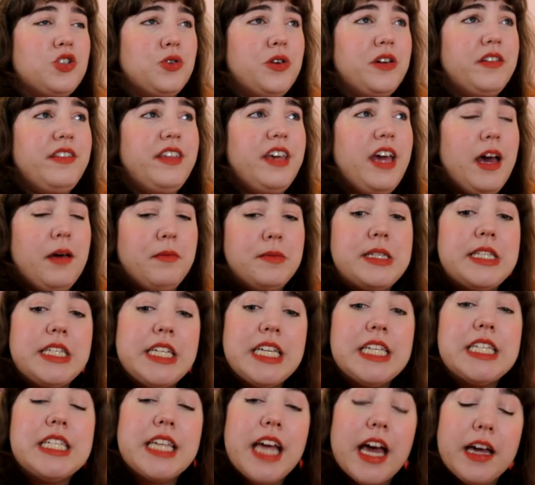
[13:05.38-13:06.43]
during the
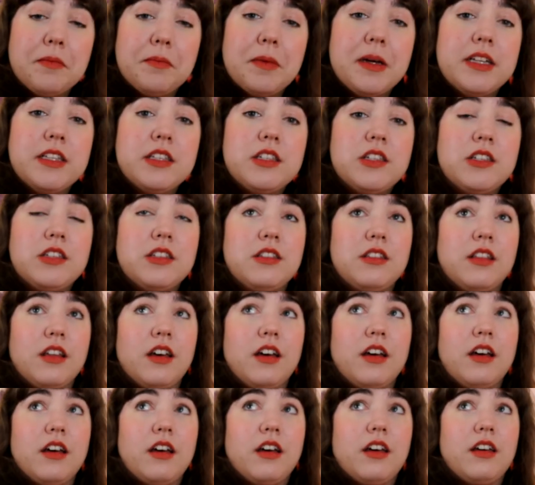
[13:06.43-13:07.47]
MC segments,
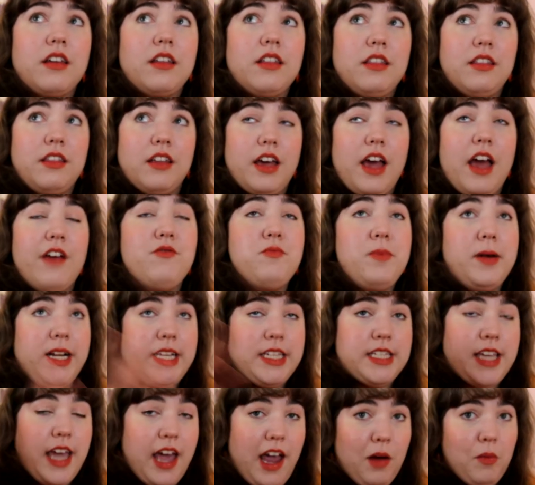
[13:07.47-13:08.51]

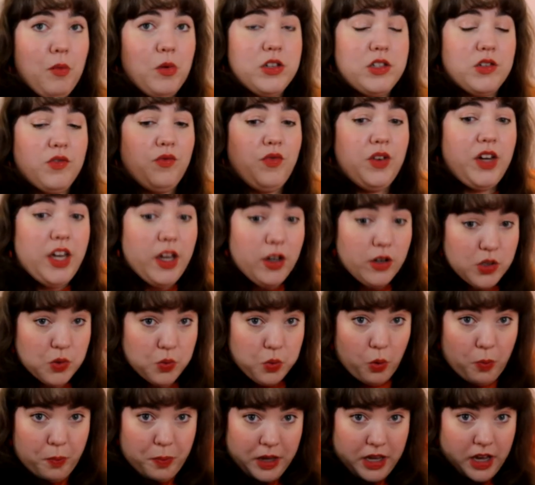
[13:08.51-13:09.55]
everybody's cameras and videos
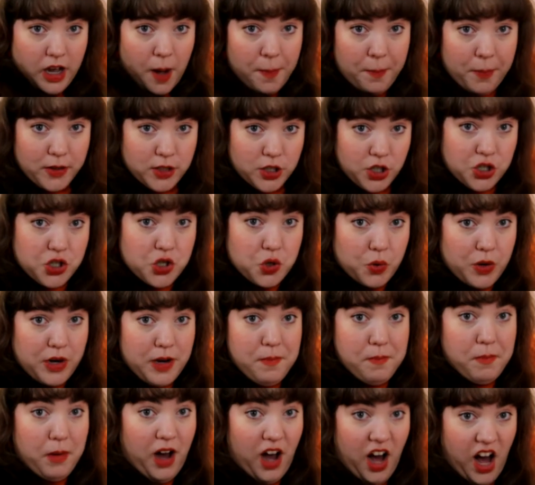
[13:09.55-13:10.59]
will be up on the
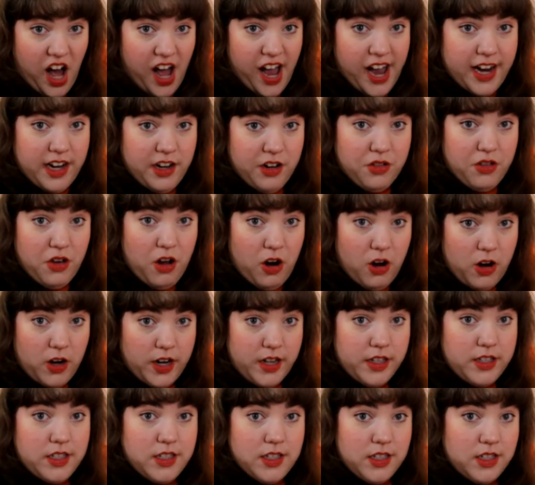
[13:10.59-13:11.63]
screen behind the
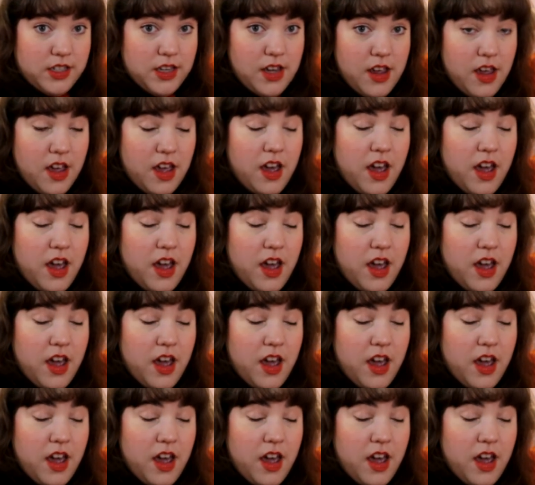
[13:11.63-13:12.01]
artists.